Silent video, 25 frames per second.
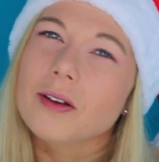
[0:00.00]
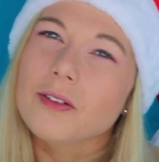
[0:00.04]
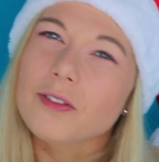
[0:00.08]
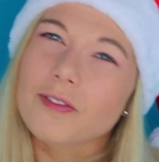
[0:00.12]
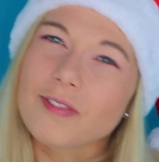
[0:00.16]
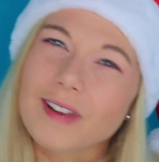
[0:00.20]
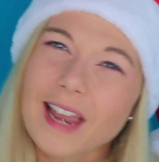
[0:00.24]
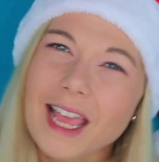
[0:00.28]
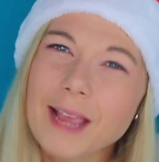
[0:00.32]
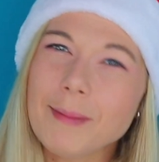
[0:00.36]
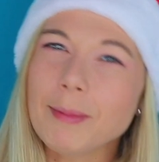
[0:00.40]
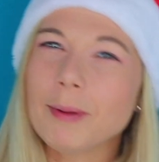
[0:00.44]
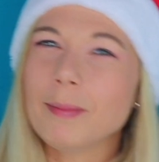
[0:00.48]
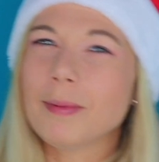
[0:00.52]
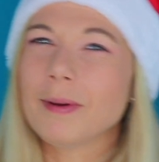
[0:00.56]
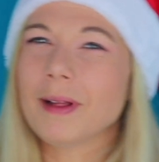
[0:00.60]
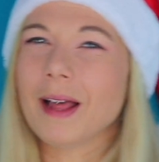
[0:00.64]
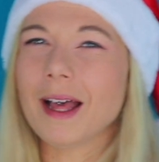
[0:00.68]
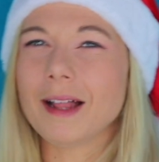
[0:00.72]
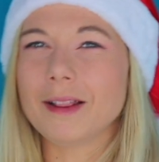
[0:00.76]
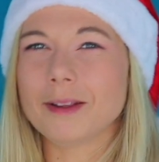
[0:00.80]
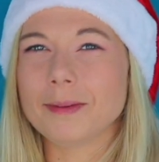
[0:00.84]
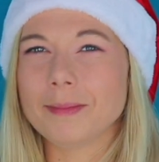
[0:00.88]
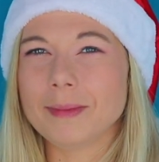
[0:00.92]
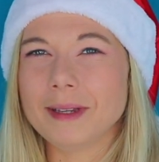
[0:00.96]
flammable
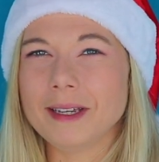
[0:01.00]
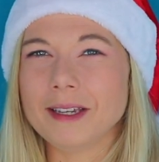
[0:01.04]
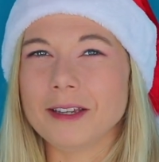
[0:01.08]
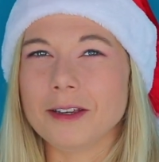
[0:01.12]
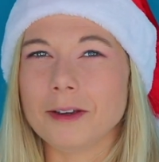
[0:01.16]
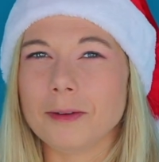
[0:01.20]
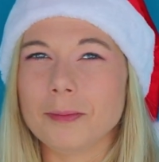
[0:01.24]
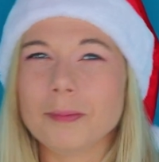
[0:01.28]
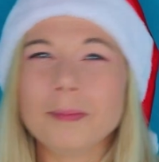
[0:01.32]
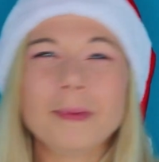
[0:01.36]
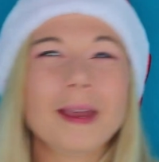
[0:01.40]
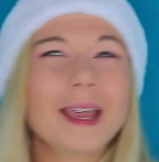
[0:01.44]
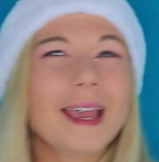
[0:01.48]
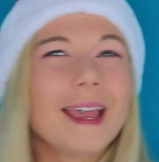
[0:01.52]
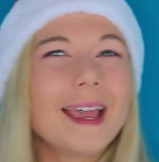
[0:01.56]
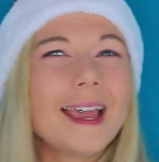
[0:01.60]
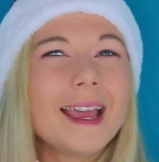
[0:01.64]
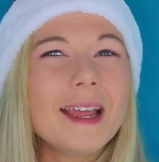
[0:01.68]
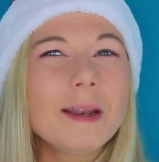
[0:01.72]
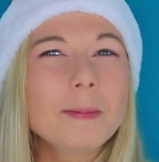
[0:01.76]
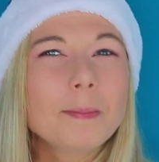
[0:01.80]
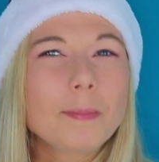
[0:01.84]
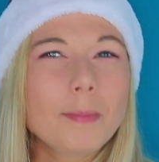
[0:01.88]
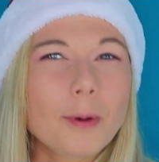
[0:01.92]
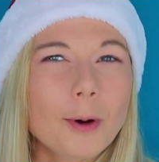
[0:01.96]
aluminium
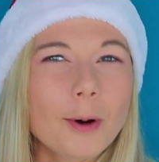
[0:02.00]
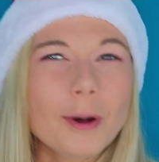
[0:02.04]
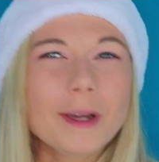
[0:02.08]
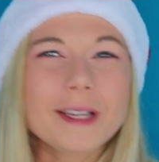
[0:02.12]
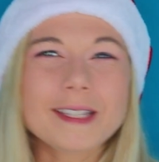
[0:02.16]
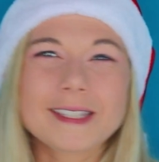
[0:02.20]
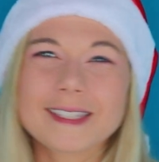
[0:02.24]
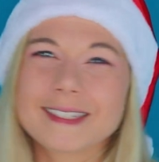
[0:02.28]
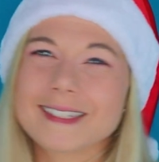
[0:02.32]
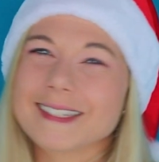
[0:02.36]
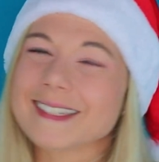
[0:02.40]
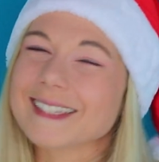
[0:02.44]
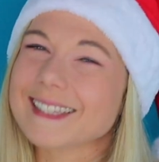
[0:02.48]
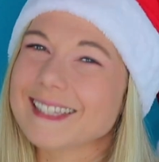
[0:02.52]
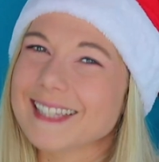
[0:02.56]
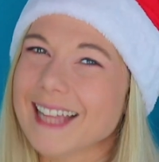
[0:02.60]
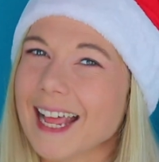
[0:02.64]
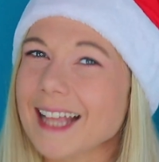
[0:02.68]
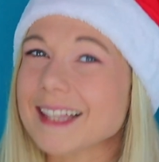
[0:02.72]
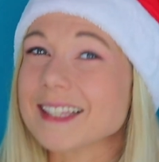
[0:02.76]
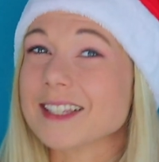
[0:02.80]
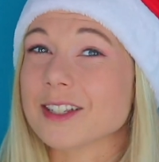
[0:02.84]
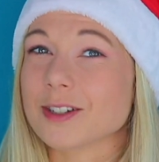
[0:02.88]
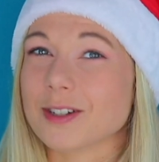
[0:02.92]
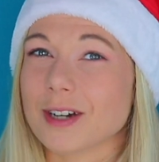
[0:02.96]
and poisonous
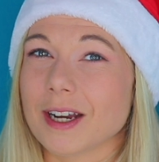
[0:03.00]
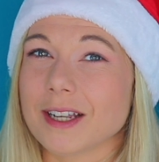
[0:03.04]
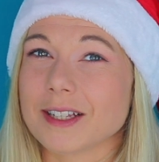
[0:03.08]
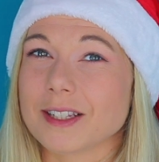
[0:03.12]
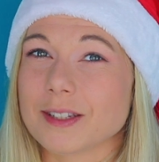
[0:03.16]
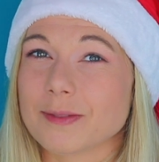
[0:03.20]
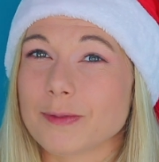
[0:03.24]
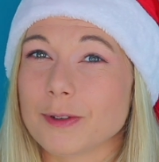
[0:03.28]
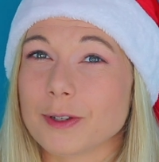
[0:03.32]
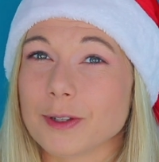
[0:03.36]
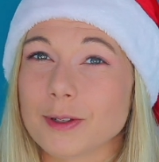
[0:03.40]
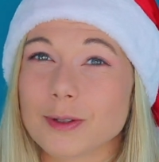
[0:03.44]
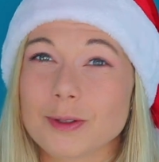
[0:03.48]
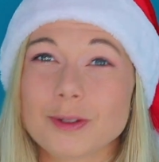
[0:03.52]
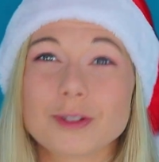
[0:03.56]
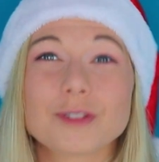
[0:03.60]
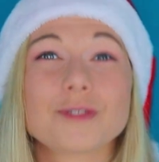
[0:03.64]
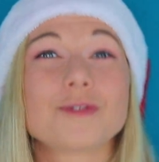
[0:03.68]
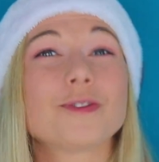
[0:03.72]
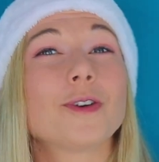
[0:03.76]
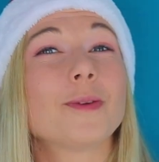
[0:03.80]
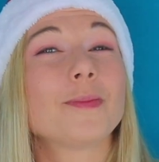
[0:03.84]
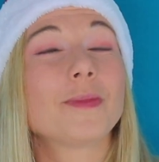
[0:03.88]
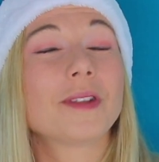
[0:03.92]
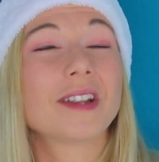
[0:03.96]
lead strands were used
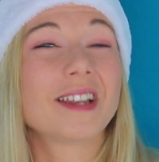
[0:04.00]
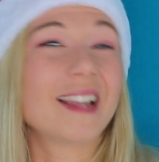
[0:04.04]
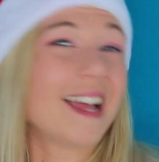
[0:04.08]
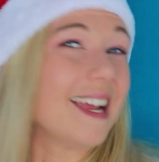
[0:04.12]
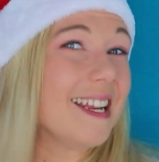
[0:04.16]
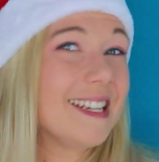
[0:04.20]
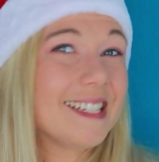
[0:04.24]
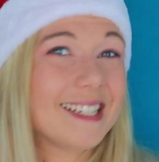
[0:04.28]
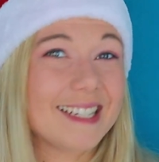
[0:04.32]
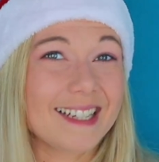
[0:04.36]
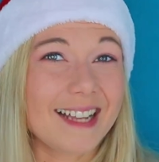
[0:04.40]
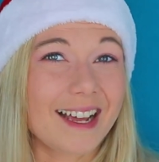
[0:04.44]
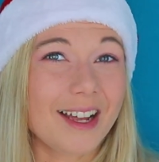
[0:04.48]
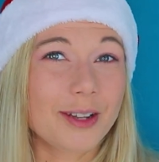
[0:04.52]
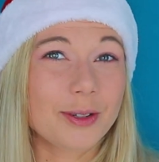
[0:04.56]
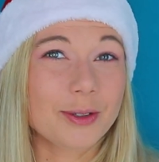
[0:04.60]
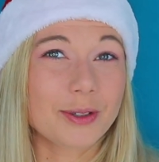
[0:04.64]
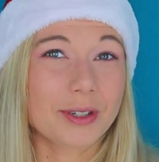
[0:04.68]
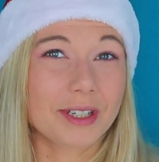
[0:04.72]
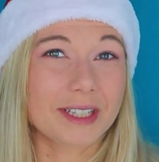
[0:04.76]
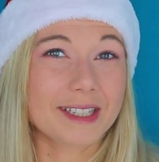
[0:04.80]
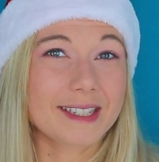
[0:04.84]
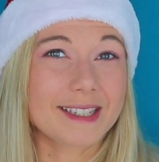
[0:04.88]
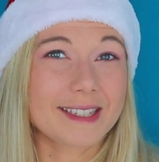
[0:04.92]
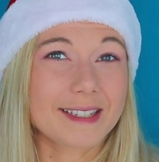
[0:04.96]
from the
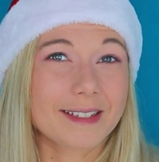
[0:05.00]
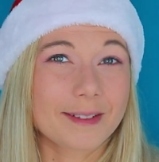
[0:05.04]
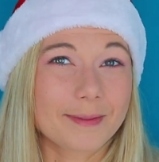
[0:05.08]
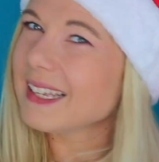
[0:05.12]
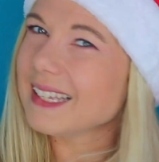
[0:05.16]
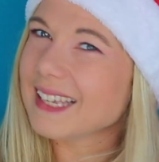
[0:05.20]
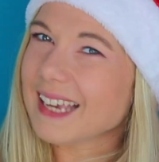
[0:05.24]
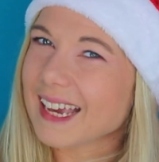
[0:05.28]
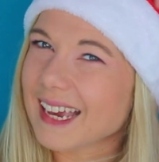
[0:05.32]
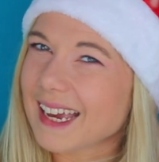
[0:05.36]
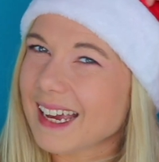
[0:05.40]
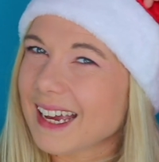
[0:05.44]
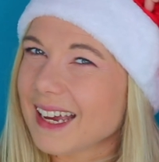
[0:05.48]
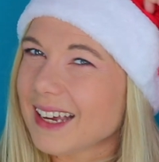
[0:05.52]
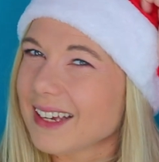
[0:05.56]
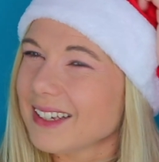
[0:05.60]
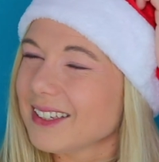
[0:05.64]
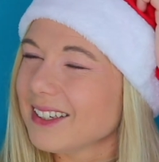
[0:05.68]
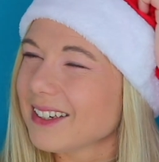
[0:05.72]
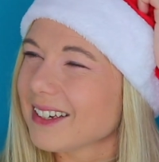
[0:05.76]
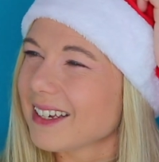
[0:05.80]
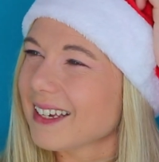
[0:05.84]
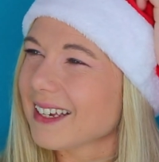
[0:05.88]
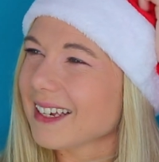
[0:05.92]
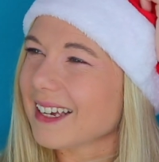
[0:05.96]
1900s. Yeah,
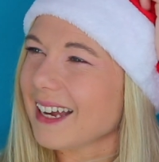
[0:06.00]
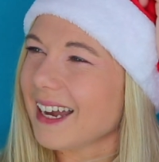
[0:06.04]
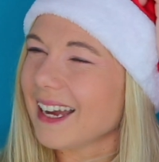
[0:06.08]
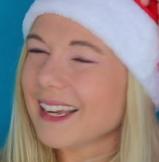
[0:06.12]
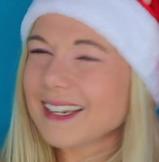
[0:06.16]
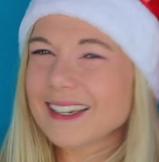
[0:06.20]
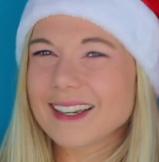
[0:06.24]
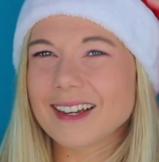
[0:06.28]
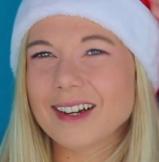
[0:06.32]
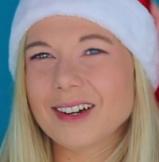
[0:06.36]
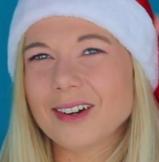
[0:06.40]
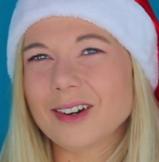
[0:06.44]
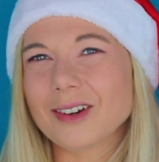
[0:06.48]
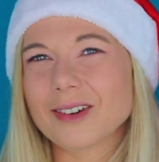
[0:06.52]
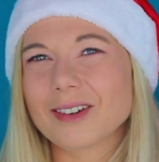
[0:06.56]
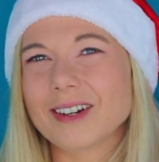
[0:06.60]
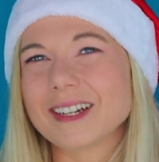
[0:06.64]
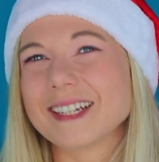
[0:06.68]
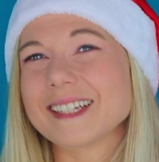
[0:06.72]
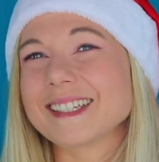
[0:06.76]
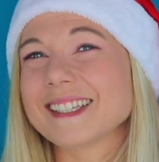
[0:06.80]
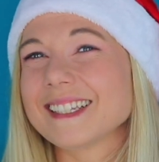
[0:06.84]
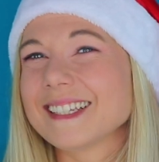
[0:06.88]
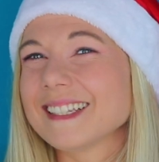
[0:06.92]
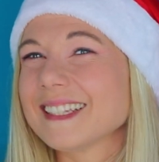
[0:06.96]
you can kinda
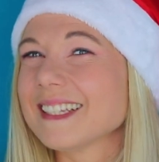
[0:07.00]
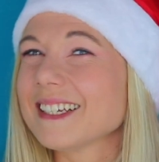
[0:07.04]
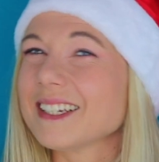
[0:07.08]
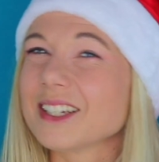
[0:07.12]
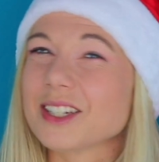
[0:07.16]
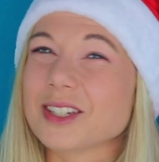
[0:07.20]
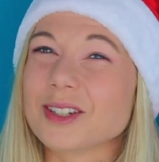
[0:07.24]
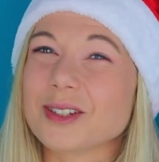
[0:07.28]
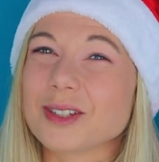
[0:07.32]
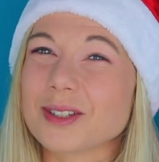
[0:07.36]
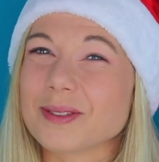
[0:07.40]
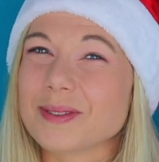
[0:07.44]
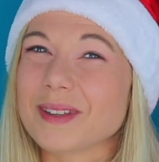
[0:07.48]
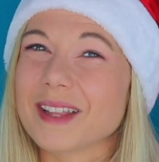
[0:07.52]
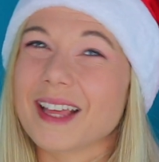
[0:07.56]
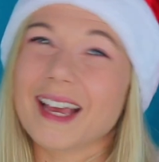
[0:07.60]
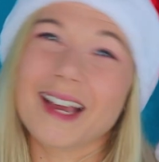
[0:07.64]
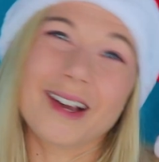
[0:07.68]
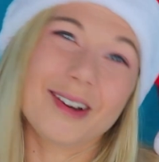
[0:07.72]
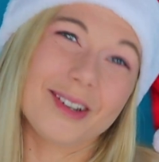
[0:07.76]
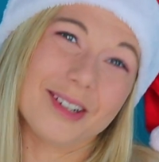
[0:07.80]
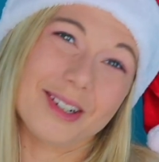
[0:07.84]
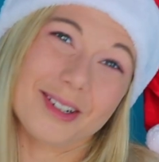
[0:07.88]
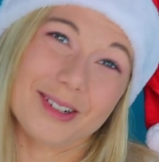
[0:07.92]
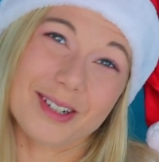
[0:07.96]
already see the issues with
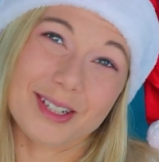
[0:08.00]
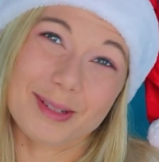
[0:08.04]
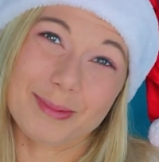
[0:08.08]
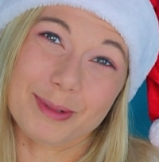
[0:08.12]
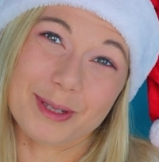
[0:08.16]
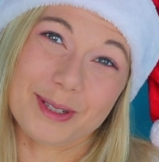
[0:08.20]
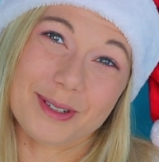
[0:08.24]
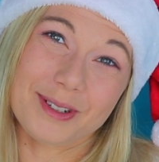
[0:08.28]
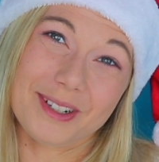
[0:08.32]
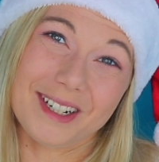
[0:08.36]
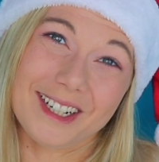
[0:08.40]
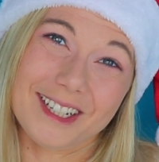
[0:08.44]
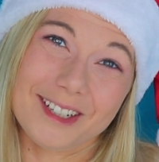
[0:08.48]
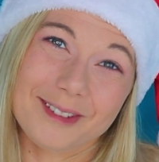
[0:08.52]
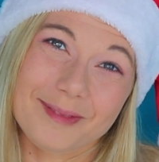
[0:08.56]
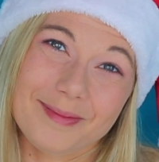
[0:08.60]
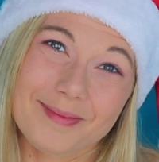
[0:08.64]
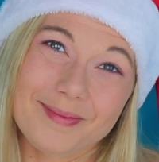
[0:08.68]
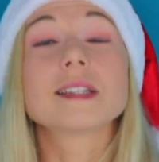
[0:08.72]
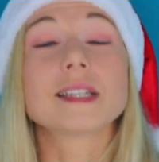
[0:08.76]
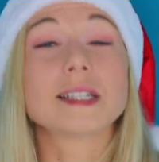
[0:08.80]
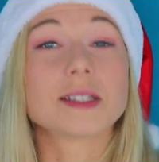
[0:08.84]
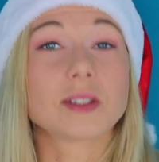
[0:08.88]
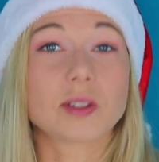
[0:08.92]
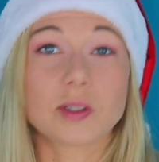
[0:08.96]
that on a Christmas tree.
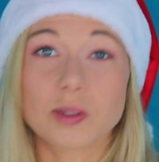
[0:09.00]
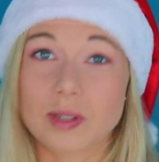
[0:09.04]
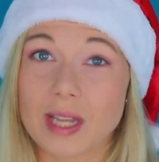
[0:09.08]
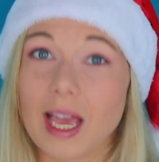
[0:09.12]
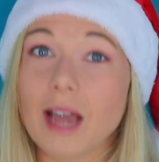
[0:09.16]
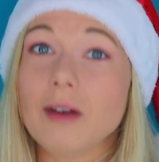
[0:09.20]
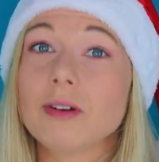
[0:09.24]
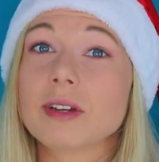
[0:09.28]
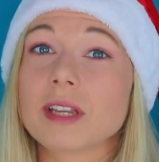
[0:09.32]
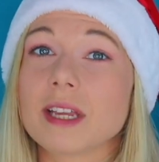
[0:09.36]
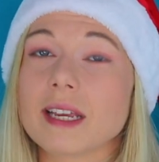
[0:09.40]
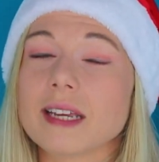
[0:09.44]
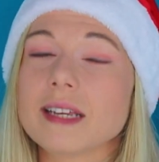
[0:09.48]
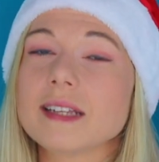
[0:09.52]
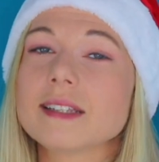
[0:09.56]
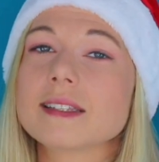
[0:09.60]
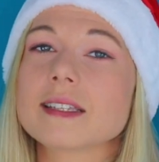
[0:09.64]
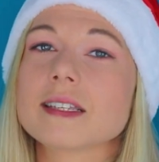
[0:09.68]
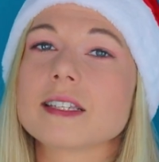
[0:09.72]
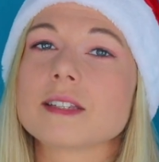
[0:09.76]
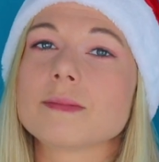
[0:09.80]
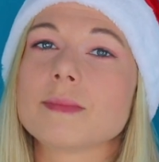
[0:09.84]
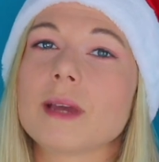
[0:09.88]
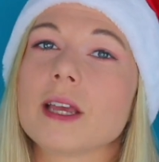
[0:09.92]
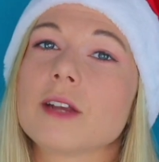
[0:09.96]
Tinsel nowadays
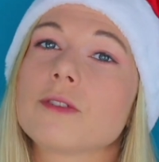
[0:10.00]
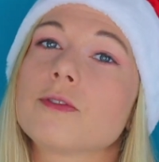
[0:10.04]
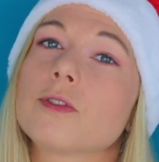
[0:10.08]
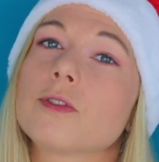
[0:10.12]
is made